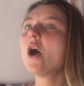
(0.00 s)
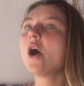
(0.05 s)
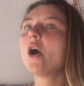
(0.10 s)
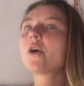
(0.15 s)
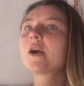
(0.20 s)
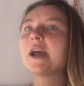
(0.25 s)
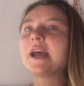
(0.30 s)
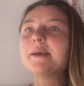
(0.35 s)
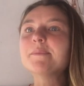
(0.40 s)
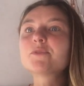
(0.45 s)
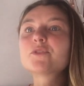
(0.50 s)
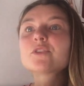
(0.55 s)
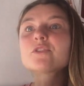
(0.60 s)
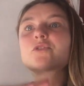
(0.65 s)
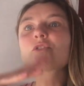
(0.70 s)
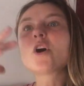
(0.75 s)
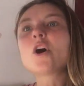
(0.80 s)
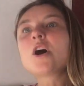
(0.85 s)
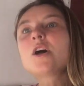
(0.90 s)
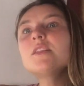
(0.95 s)
Okay, and so
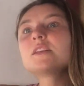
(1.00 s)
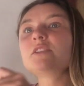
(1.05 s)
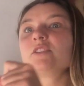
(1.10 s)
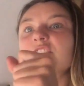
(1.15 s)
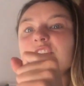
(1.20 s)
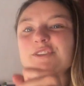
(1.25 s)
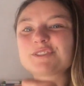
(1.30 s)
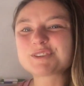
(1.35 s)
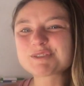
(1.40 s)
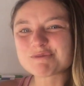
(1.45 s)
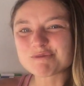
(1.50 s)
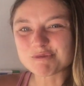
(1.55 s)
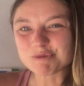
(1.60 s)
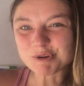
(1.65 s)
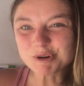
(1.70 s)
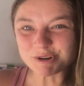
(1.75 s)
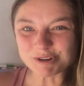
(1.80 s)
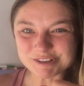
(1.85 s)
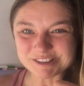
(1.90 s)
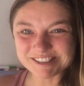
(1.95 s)
there's all these different
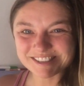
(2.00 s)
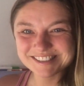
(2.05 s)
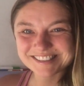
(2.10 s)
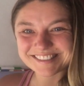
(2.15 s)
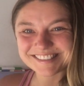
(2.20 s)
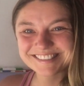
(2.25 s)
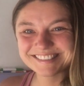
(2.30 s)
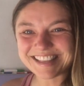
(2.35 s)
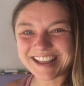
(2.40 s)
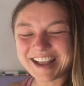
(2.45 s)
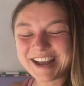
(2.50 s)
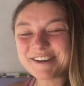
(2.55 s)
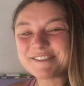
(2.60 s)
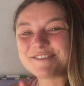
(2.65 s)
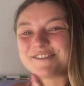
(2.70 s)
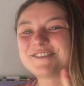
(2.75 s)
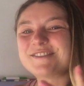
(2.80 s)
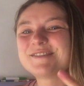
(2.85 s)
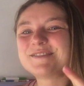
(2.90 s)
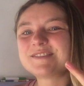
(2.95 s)
roles that
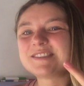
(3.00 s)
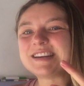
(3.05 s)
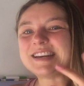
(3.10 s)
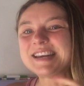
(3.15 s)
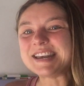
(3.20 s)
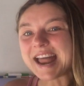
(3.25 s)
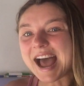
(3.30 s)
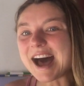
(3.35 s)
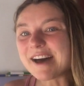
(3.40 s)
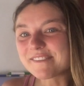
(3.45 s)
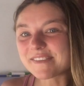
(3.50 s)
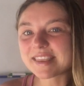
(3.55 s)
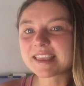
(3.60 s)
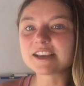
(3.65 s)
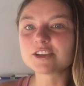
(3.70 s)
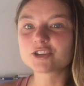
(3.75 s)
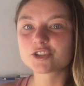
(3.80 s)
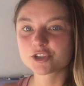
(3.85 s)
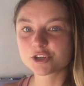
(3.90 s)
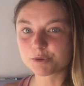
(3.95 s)
have
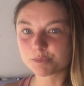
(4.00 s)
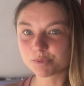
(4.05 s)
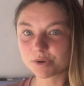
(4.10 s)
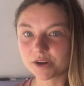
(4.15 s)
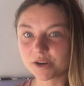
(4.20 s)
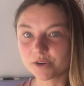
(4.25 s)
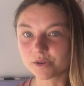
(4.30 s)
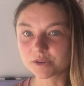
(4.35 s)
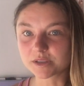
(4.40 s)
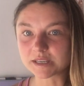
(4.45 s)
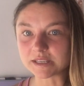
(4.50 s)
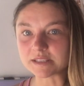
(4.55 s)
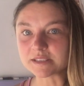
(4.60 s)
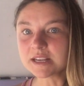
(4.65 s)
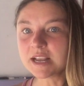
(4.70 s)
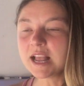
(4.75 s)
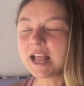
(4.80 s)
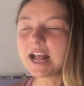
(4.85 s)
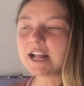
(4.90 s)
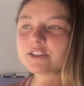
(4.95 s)
navigational priorities.
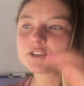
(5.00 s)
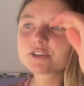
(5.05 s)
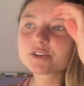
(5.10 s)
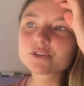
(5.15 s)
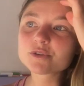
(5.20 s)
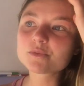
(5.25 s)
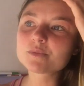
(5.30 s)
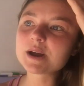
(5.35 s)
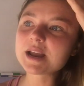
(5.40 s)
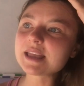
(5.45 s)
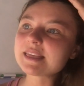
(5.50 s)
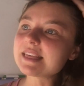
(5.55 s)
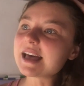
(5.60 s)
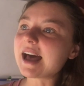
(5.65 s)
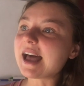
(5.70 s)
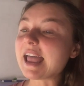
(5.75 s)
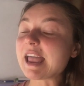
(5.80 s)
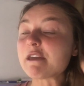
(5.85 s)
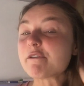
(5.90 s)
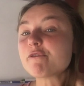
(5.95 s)
And so the way
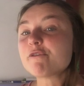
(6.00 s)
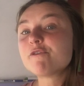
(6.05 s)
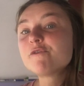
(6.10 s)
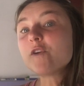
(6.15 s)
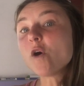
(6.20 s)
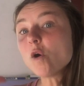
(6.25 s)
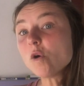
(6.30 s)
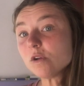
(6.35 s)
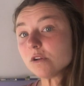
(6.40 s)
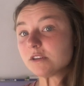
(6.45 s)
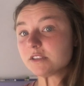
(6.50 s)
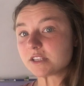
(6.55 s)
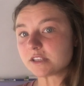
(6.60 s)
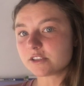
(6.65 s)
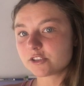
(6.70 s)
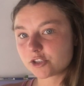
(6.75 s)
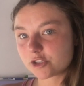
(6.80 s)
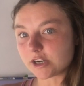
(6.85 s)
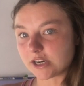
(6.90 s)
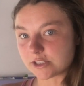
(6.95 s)
that a fold
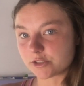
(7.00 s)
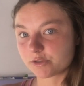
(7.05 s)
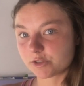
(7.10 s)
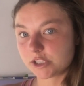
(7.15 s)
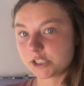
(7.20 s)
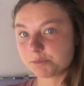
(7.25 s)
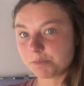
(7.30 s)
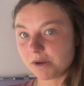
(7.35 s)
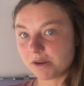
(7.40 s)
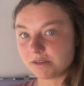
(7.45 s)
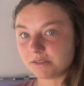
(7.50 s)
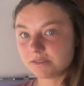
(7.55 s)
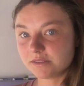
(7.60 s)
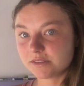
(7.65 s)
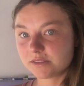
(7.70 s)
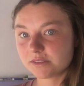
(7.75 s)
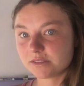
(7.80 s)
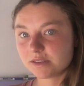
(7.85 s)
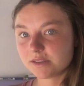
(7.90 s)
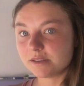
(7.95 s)
stress
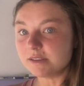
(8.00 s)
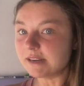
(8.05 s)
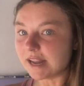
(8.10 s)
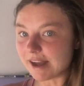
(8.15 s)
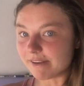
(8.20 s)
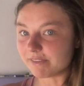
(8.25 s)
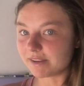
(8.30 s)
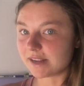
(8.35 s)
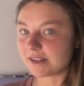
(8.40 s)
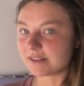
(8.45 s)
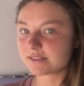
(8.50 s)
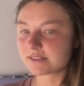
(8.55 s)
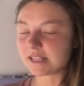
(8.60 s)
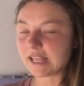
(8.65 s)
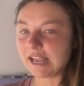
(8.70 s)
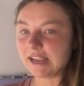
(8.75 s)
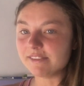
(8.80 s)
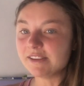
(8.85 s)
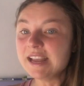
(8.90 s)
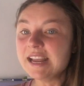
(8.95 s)
response navigates
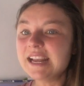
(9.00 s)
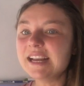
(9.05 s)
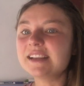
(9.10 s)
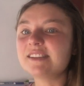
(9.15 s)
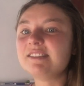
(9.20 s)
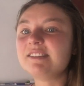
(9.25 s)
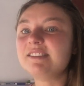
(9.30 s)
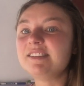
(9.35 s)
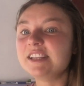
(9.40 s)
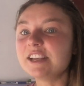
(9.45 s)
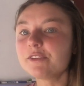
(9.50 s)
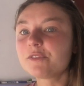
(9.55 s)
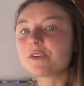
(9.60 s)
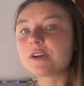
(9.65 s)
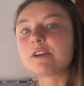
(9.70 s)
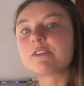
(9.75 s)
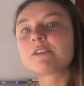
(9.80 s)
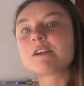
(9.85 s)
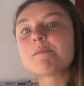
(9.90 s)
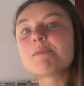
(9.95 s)
life is
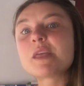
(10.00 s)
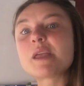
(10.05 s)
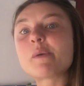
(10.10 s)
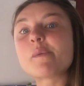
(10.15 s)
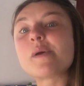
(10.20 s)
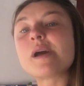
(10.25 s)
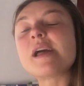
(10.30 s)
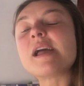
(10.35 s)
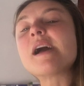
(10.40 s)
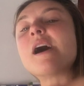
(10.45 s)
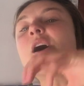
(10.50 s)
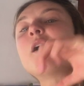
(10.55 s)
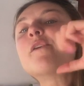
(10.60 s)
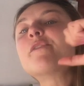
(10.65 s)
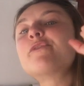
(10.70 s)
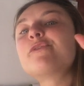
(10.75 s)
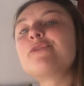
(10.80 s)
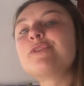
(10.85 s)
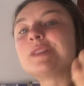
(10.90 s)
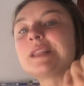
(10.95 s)
different from the way a
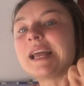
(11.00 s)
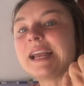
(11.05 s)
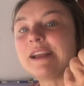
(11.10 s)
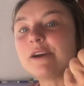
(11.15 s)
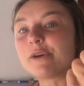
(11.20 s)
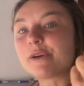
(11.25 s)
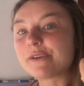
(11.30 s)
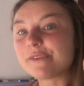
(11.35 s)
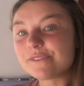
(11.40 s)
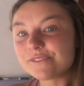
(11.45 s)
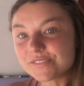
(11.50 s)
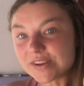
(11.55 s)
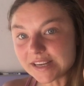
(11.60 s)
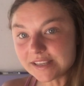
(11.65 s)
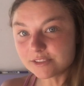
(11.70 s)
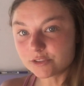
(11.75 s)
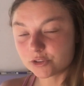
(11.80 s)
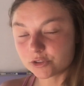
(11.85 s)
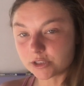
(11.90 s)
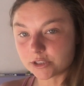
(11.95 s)
flight or
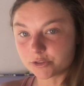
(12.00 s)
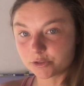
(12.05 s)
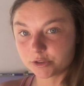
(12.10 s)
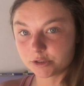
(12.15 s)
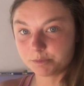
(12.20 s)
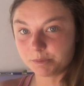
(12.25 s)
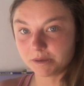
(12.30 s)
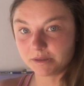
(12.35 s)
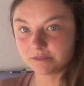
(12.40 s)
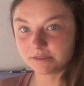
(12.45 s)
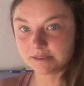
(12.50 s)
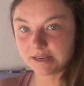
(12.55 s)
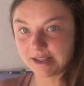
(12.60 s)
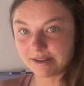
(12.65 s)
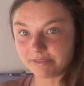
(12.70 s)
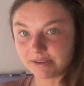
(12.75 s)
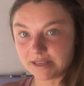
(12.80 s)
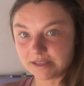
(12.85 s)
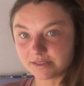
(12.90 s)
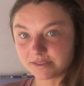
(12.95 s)
fight stress response
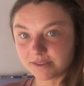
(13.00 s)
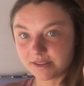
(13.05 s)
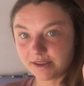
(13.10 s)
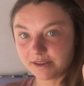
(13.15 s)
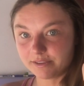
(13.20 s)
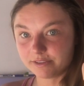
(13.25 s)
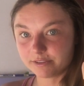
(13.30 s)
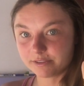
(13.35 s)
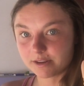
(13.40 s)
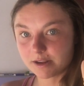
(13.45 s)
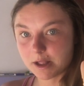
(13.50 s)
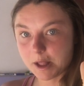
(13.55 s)
navigates life.